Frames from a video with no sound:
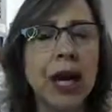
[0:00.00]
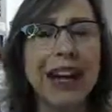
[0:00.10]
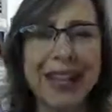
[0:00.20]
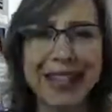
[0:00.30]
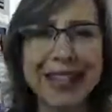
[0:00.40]

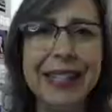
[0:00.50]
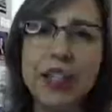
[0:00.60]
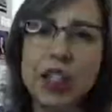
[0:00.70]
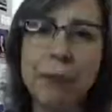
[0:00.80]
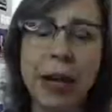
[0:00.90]
A
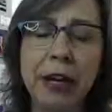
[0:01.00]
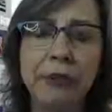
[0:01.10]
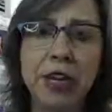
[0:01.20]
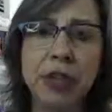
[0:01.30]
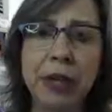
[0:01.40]
contingent
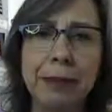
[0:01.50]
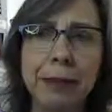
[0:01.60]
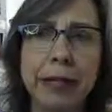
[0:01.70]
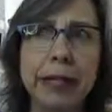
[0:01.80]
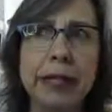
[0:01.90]
beneficiary
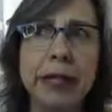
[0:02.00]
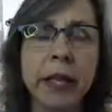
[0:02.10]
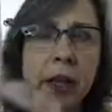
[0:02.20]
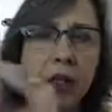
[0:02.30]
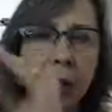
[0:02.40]
means
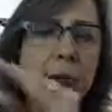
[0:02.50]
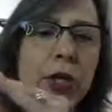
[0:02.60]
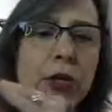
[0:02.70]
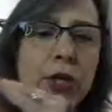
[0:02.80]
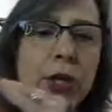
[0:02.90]
the
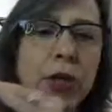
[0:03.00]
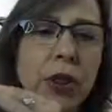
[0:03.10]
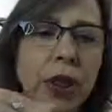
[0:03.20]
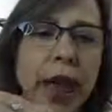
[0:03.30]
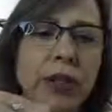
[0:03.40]
person
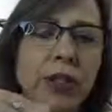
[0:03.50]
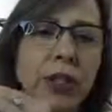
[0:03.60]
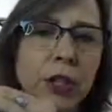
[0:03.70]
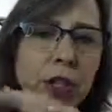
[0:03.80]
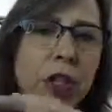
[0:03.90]
that
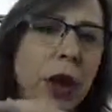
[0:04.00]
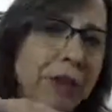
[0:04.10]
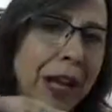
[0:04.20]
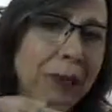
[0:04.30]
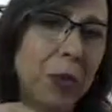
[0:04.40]
you
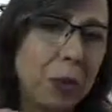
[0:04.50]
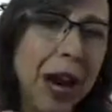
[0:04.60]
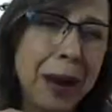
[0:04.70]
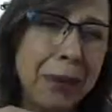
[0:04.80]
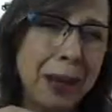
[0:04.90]
have named as
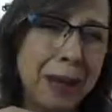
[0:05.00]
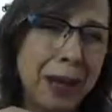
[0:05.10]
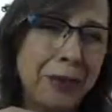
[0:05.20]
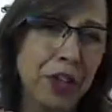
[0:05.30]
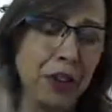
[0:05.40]
primary
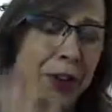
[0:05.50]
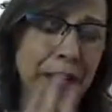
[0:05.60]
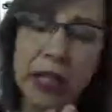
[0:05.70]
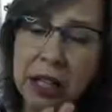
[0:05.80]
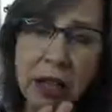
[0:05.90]

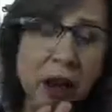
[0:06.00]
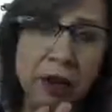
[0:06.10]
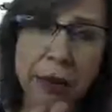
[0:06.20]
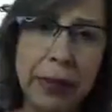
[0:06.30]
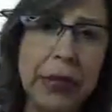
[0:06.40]
beneficiary, God
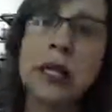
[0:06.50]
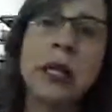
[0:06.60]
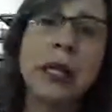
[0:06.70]
forbid,